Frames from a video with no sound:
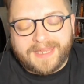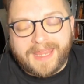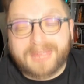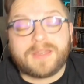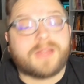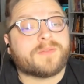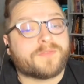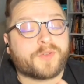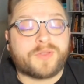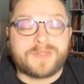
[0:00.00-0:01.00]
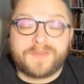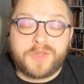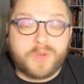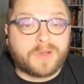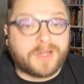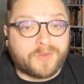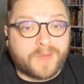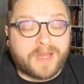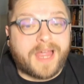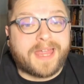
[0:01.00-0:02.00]
And for those of you who are
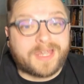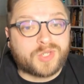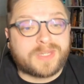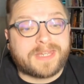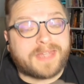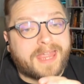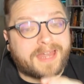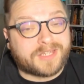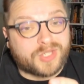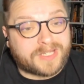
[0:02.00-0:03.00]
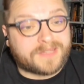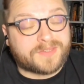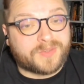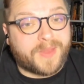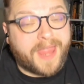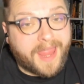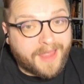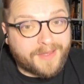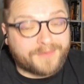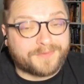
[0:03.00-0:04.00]
unaware, I actually had a chance to
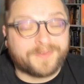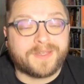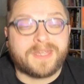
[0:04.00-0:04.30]
have